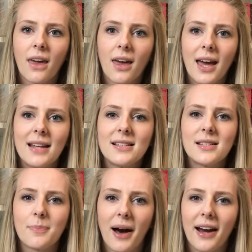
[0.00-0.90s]

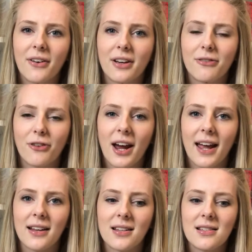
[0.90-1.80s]
inspiring
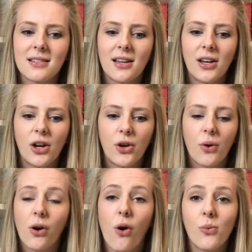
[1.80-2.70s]
friends who
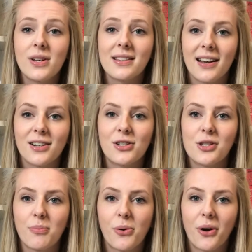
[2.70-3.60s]
are always there to
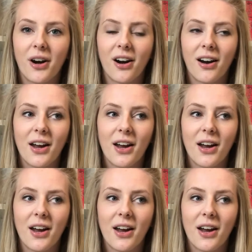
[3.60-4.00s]
support her